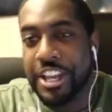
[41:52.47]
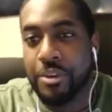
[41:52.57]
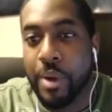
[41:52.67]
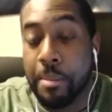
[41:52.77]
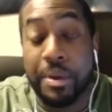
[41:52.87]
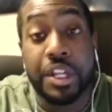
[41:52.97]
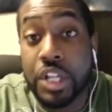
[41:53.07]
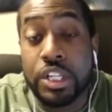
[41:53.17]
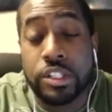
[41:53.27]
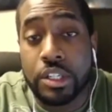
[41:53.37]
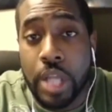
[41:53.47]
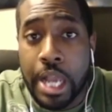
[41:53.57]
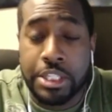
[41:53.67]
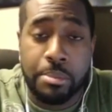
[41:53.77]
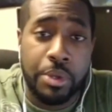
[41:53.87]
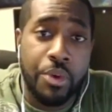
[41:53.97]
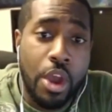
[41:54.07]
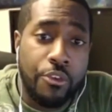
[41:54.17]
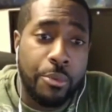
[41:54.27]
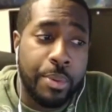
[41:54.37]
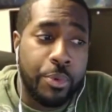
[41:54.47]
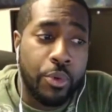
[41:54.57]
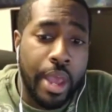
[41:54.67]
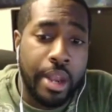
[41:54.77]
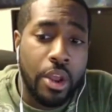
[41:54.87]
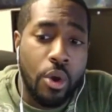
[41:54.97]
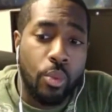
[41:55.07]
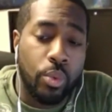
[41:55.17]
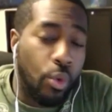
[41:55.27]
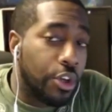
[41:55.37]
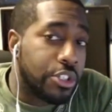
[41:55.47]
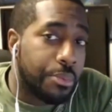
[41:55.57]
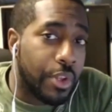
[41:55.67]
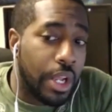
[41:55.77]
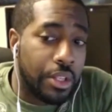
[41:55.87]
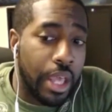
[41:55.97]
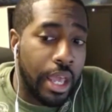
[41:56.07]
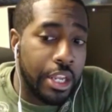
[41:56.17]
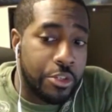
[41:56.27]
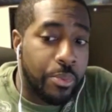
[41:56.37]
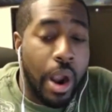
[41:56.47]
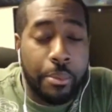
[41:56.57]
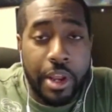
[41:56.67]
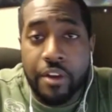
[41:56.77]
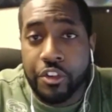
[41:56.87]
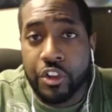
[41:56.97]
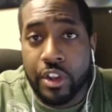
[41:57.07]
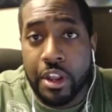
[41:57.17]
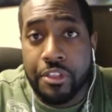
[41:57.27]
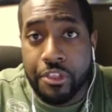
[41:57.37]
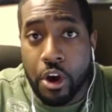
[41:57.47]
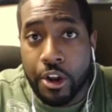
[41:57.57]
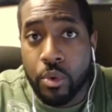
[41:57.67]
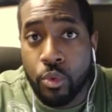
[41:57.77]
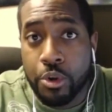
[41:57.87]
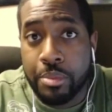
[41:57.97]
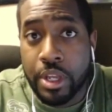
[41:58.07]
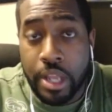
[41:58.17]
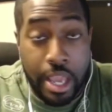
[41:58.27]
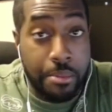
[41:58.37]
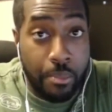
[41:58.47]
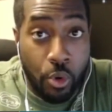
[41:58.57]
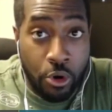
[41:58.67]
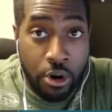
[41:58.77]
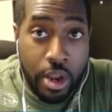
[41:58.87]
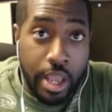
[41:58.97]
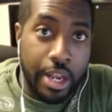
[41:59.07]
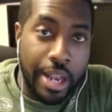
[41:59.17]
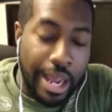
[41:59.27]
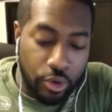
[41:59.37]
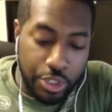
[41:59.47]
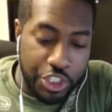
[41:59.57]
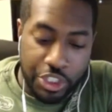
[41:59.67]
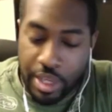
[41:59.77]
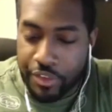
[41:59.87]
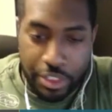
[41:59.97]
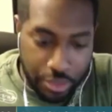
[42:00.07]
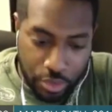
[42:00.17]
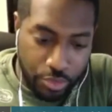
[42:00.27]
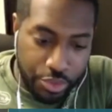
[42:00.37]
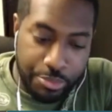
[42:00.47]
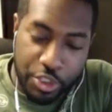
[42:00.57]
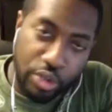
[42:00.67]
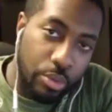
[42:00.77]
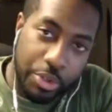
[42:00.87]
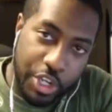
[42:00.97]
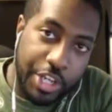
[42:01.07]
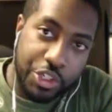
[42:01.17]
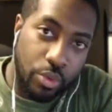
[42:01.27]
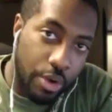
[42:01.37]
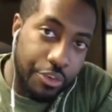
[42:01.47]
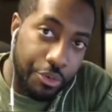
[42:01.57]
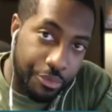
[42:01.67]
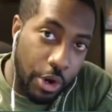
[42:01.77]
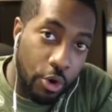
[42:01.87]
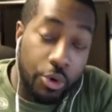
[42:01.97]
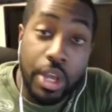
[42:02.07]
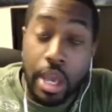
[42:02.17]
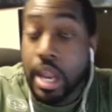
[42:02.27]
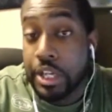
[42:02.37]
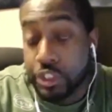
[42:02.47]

anyway. But it does look nice. I mean, for people that would want something like that, it's probably everything that they thought it would be and more. And not only just giving some general protection of your phone, it